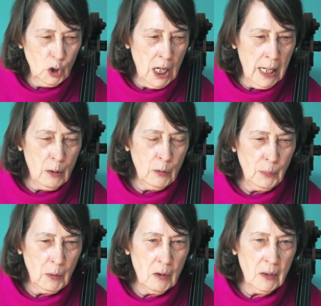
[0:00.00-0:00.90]
cellos,
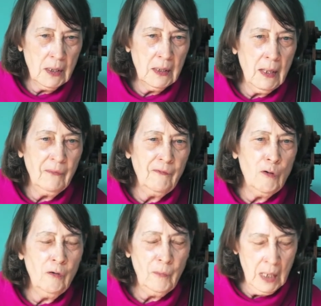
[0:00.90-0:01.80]
because some of
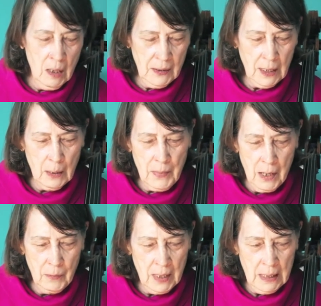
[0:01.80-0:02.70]
you have been asking
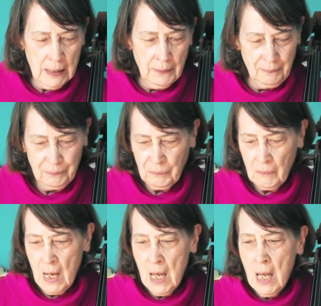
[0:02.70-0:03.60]
about this.
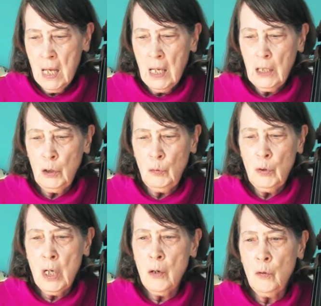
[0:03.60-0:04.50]
You
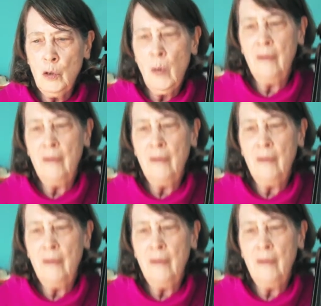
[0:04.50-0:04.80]
know you